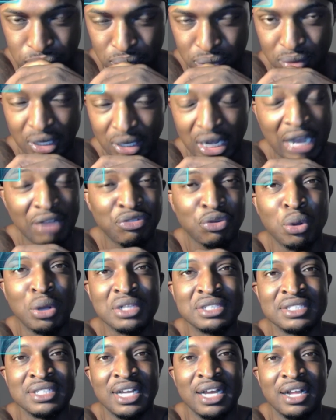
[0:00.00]
Of
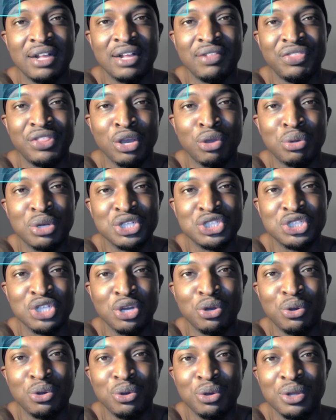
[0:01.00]
course not. They're going to
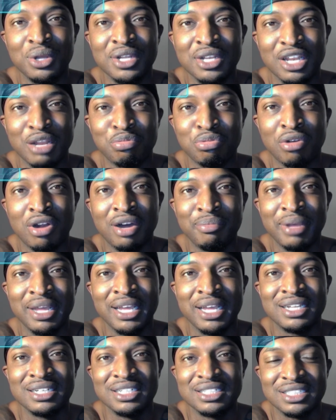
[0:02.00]
show LeBron
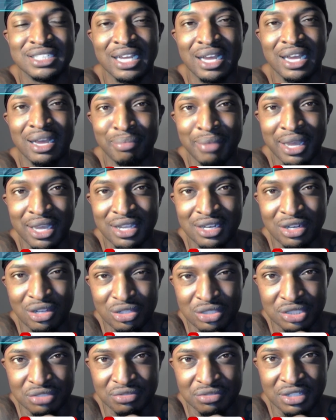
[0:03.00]
making the shot, making
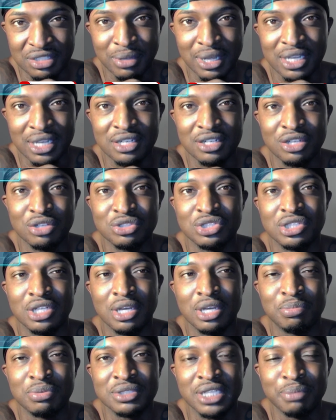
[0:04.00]
those threes, making those
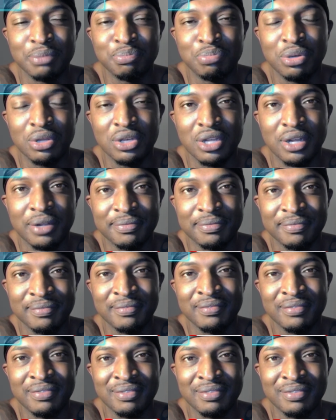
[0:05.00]
jumpers that pull up.
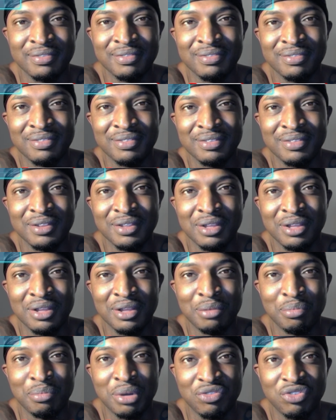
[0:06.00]

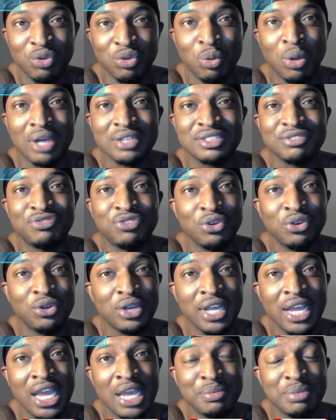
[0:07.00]
But if you watch the full
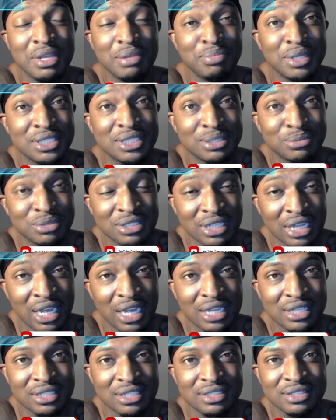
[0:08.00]
game, he missed some
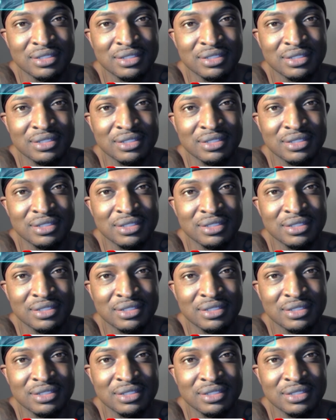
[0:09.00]
shots.